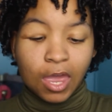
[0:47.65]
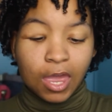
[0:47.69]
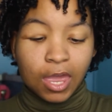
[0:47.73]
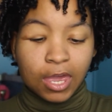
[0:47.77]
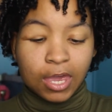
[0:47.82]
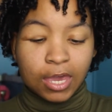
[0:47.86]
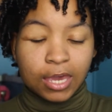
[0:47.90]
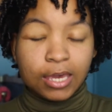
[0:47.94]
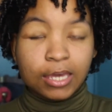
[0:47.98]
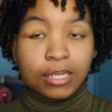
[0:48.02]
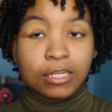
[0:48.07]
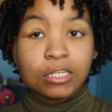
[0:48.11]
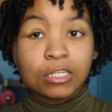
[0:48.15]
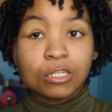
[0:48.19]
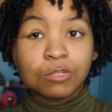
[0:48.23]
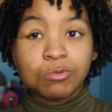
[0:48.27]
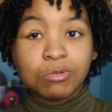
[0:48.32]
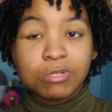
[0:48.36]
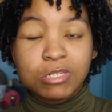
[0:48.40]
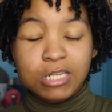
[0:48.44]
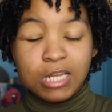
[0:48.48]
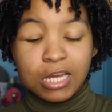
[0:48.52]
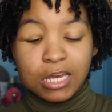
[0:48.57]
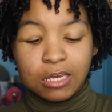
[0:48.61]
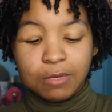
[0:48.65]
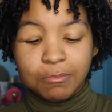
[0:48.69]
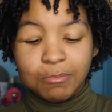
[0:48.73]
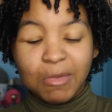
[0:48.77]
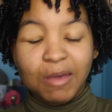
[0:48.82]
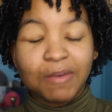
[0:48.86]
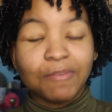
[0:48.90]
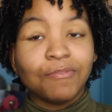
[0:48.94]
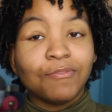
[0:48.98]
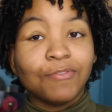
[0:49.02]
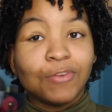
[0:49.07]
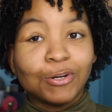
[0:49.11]
and this was like
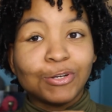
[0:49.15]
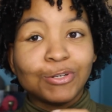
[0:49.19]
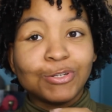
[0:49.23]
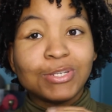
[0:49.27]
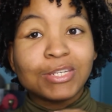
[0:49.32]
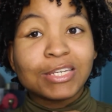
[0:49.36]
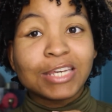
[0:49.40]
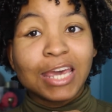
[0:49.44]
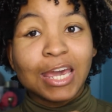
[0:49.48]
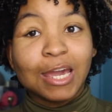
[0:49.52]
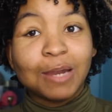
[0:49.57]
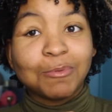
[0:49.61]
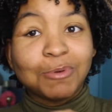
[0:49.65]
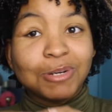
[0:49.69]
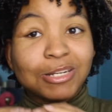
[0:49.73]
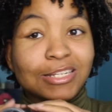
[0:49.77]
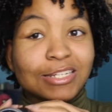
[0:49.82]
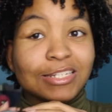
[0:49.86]
my first camera.